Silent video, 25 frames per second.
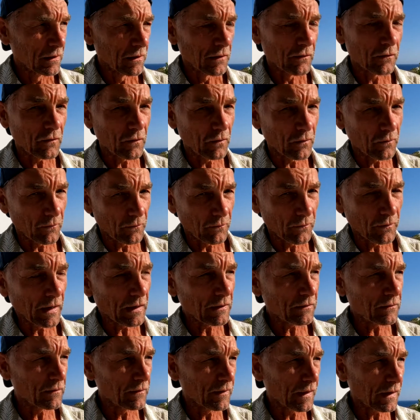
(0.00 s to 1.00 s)
So
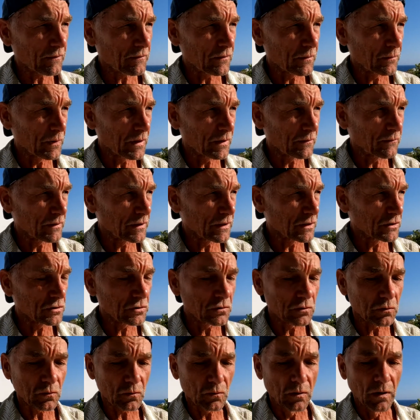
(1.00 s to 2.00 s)
that's a bit of an
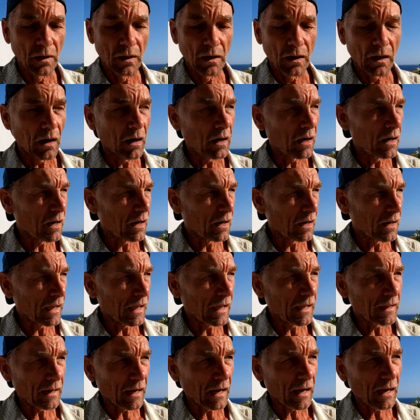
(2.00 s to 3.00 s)
issue.
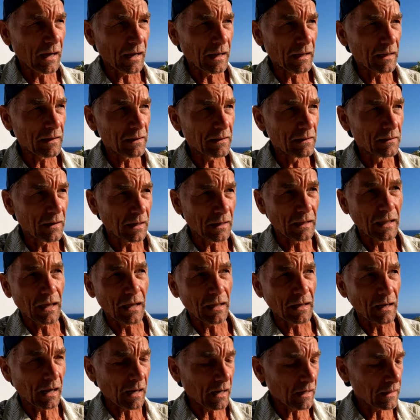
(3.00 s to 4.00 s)
And
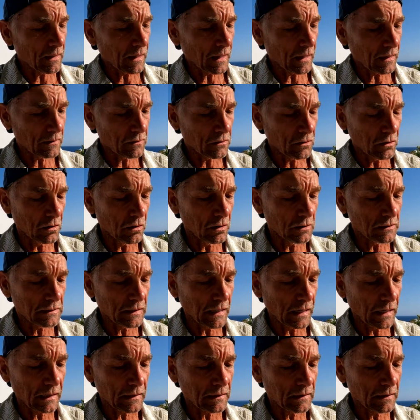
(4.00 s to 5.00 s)
I had
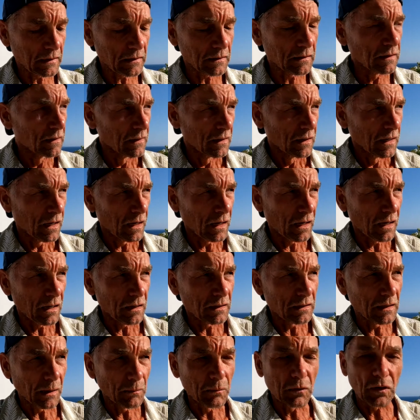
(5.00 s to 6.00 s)
contacted
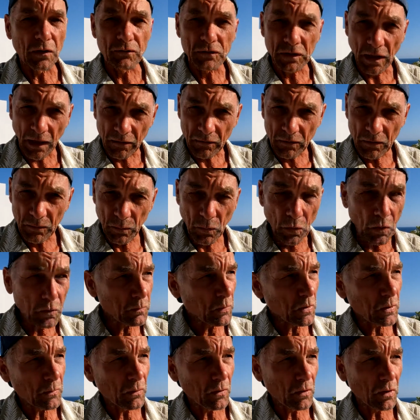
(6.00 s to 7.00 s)
a number of tech
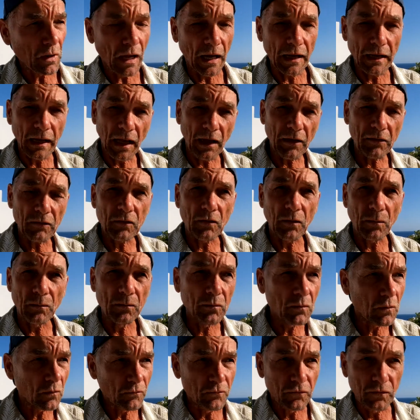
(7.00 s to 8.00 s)
support people. I asked
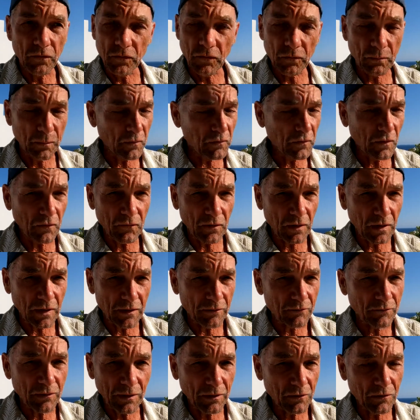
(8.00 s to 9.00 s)
them
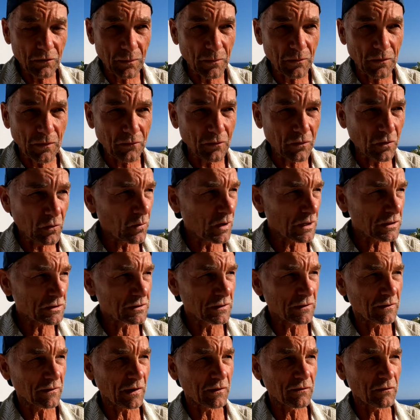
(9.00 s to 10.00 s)
specifically, very specific
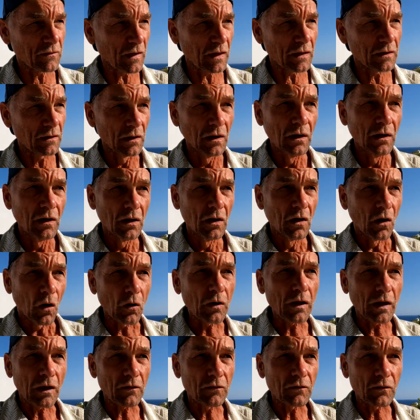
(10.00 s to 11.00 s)
questions. I said,
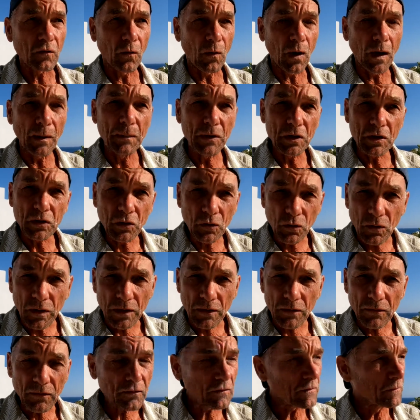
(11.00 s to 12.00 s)
okay, so I'm in
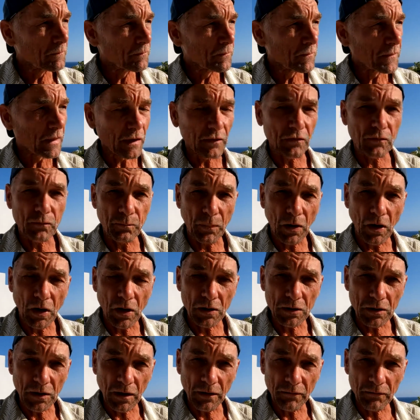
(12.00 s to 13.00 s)
Greece. It's
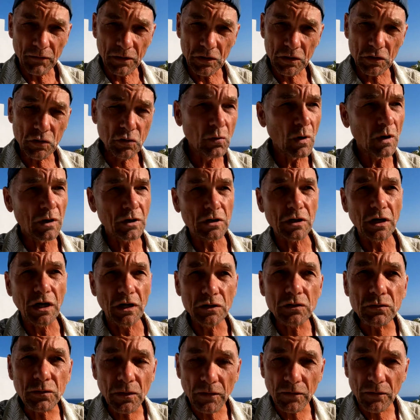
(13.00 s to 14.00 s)
part of the 200
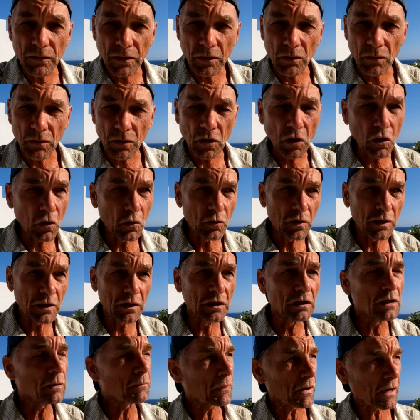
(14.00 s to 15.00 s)
countries that are
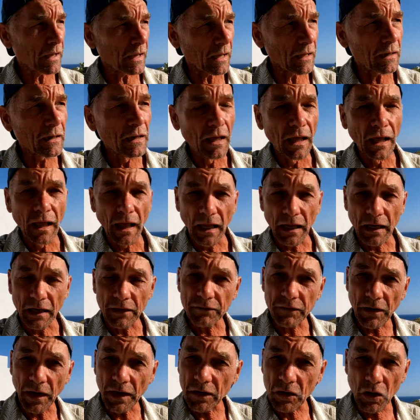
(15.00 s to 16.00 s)
included in the plan. And
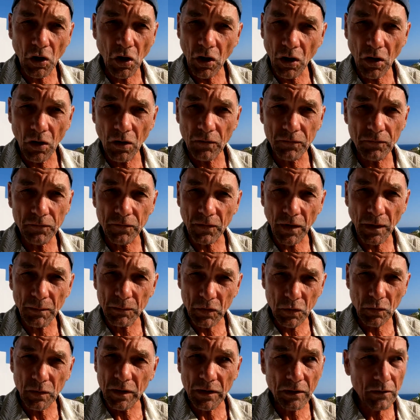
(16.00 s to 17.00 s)
if I call
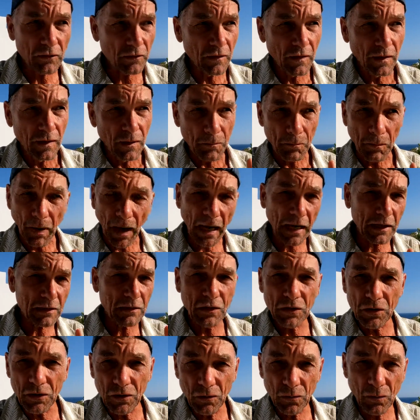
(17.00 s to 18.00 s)
from Greece back
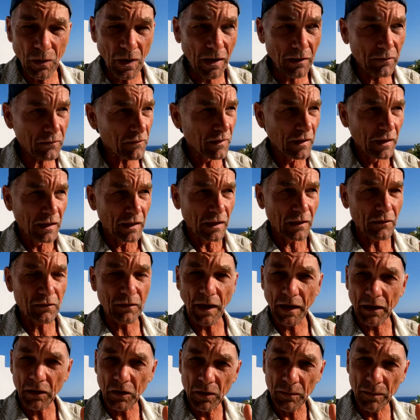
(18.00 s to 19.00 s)
to the US, is
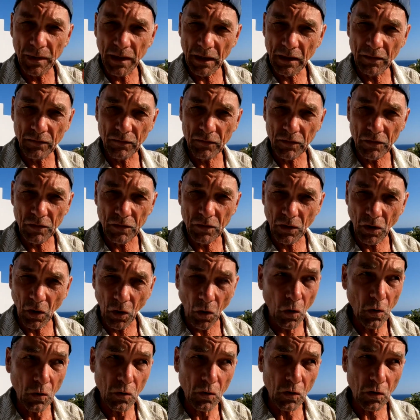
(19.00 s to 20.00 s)
that going to be considered a
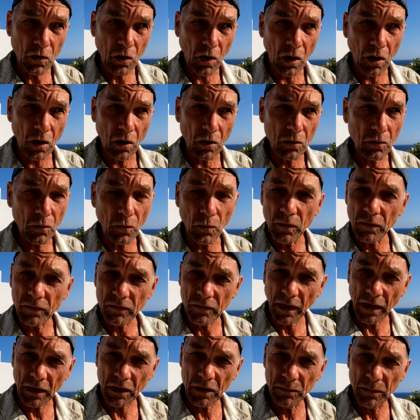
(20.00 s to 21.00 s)
local call or
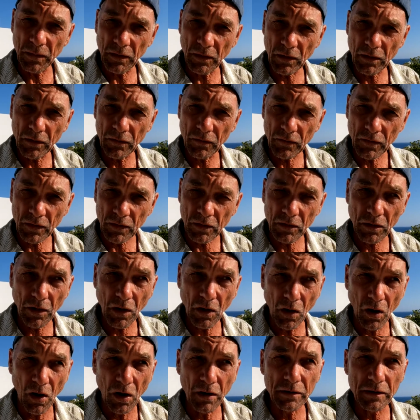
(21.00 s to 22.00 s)
is that going to be considered a
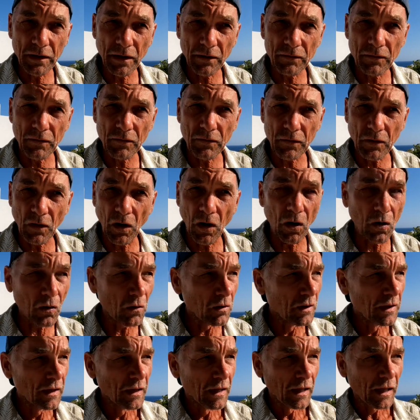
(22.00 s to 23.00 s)
long distance
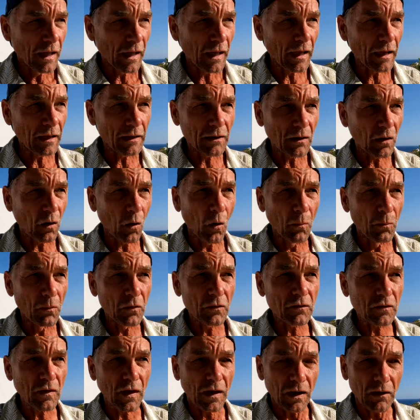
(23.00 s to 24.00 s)
call? And
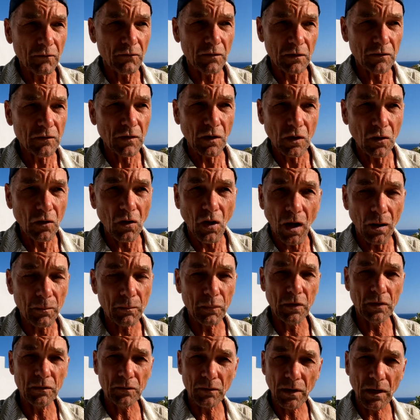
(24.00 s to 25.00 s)
almost every single
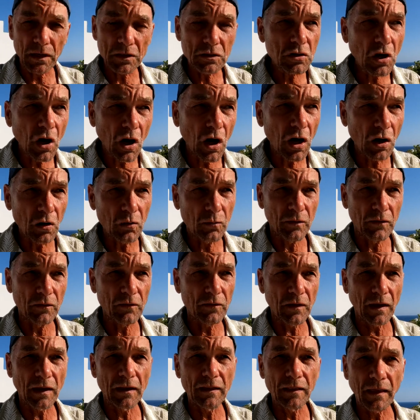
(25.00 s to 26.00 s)
operator I talked with
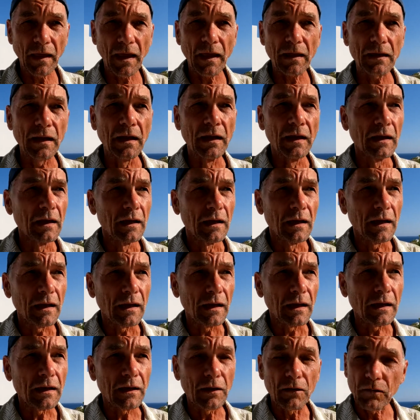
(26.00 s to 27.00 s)
said that
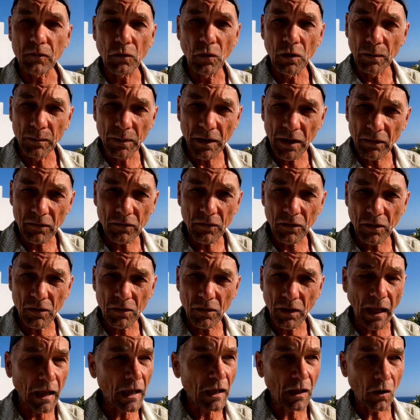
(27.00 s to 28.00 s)
it is going to be
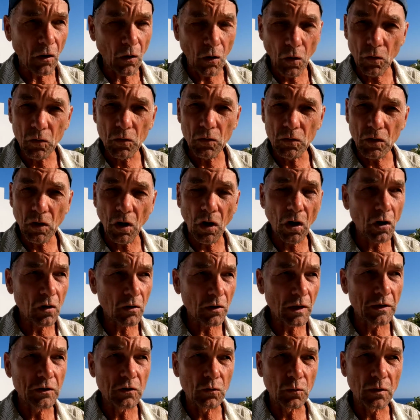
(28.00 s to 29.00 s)
considered a local
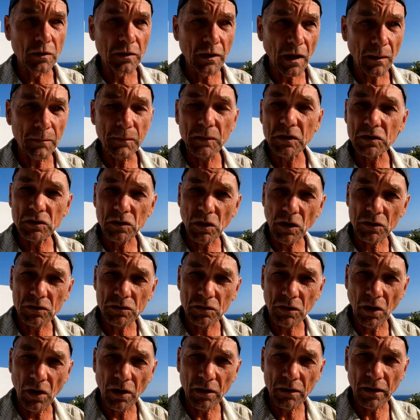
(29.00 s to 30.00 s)
call and you will not be
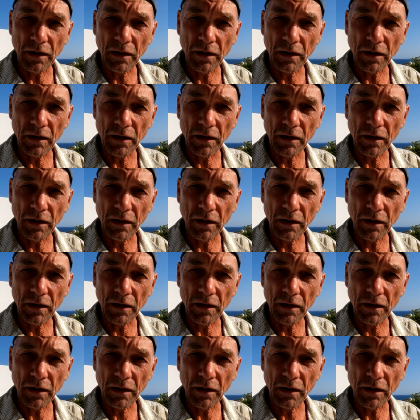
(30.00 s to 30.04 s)
charged long